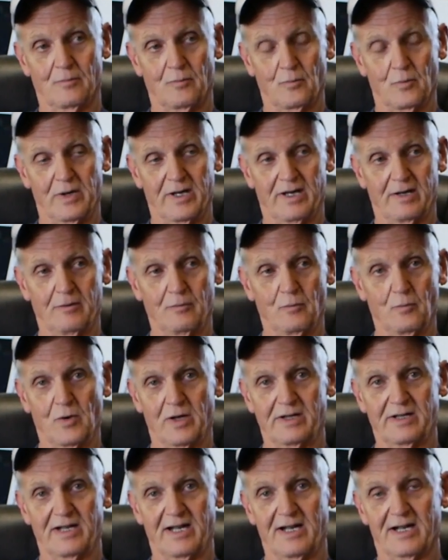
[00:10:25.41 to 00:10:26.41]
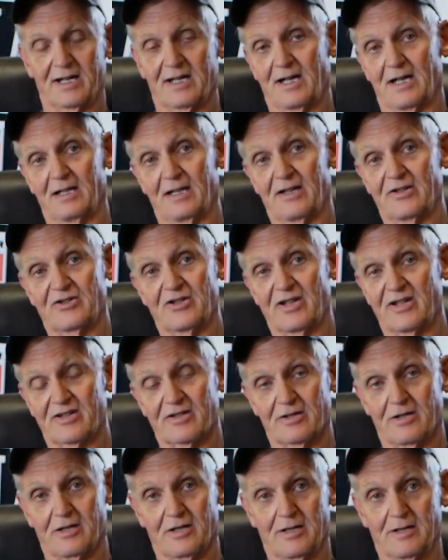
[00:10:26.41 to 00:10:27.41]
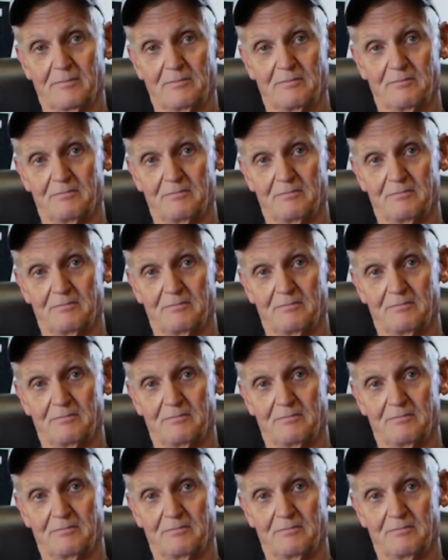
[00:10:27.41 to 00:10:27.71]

When one day at college he saw a